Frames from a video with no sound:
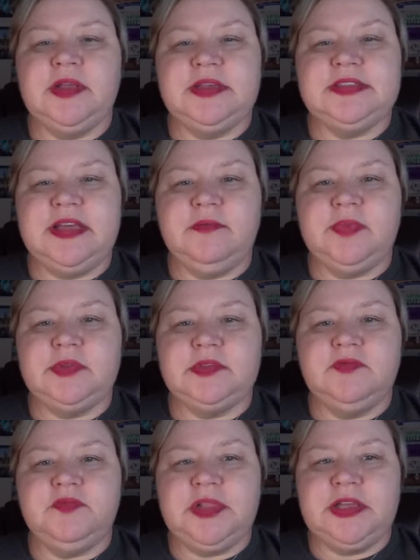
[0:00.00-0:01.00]
examples
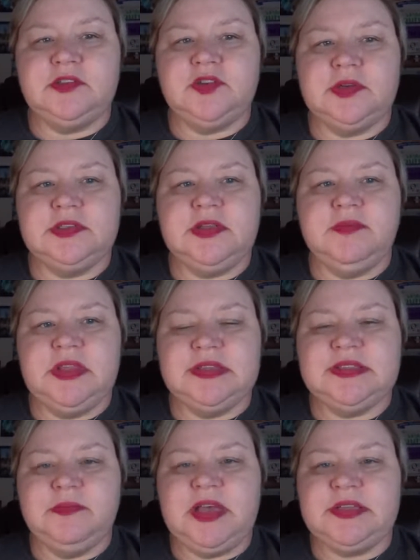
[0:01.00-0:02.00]
of plagiarism
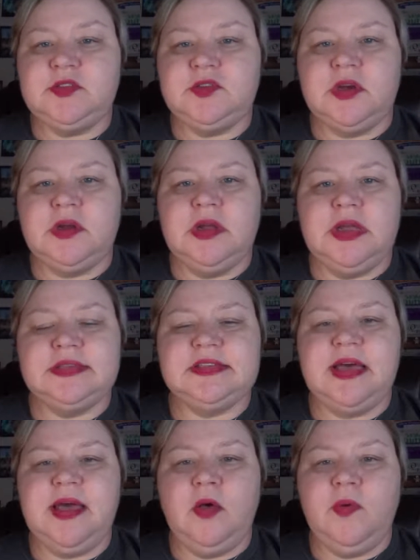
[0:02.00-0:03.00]
this semester, as
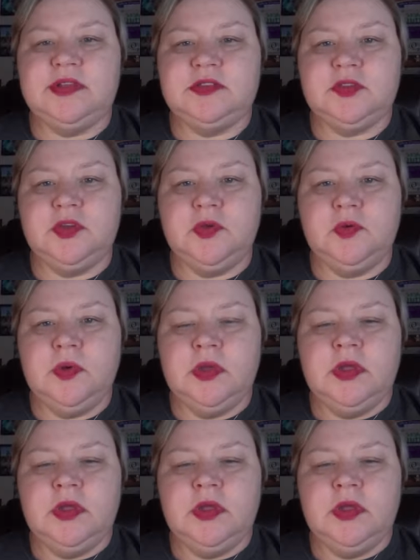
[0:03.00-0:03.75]
I always do.